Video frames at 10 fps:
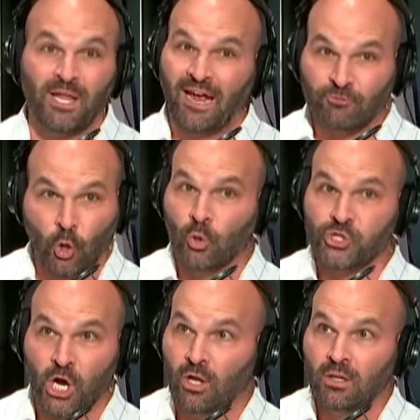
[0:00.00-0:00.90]
play. I've
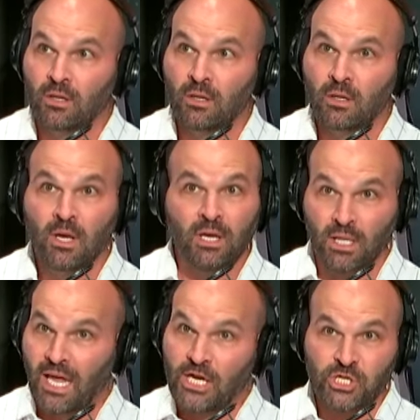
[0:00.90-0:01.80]
told y'all,
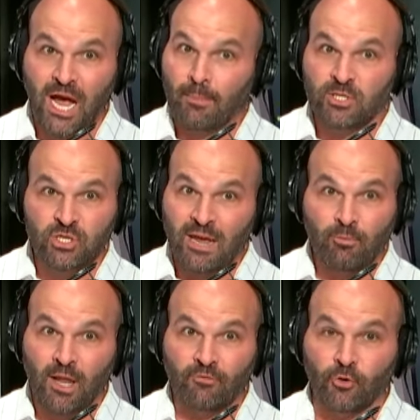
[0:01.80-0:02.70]
Kalaje Cobbins,
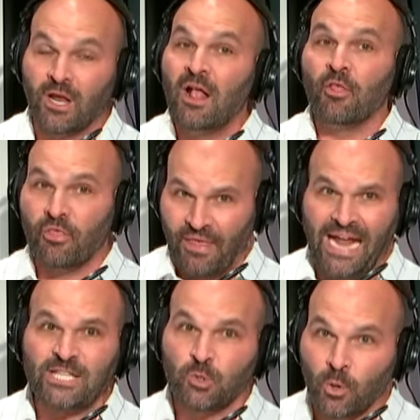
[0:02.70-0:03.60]
Gabe Relaford,
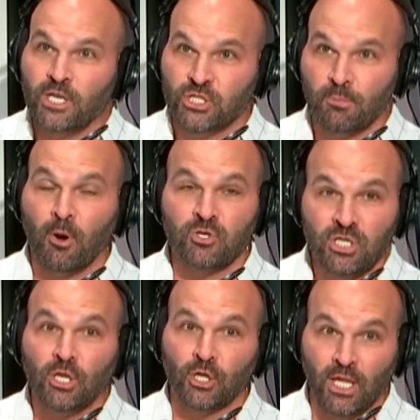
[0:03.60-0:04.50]
that's what it's supposed
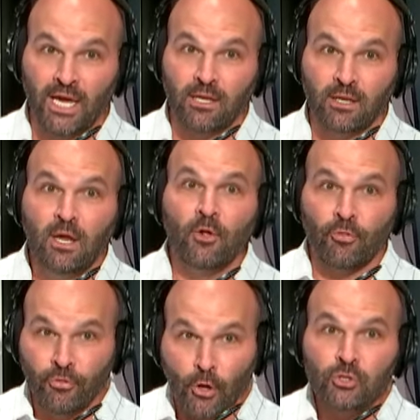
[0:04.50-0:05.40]
to look like.
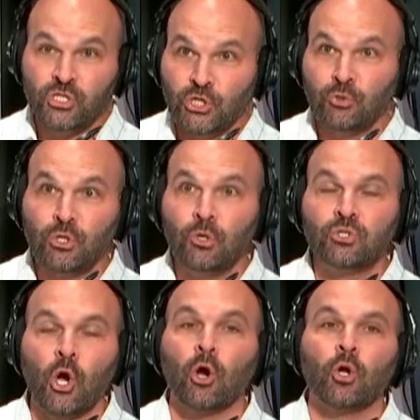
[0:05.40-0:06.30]
Those two
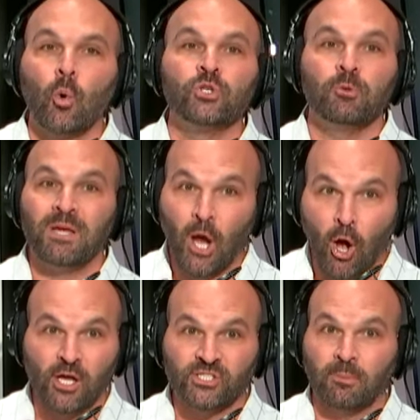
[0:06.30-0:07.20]
dudes are going to be
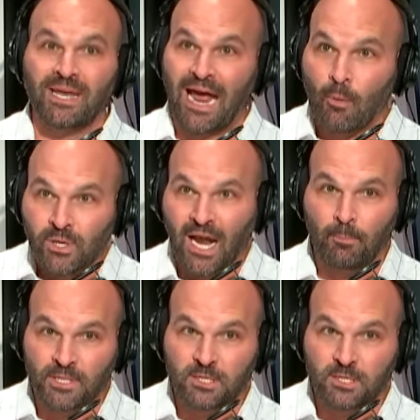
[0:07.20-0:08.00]
awesome, and I would not be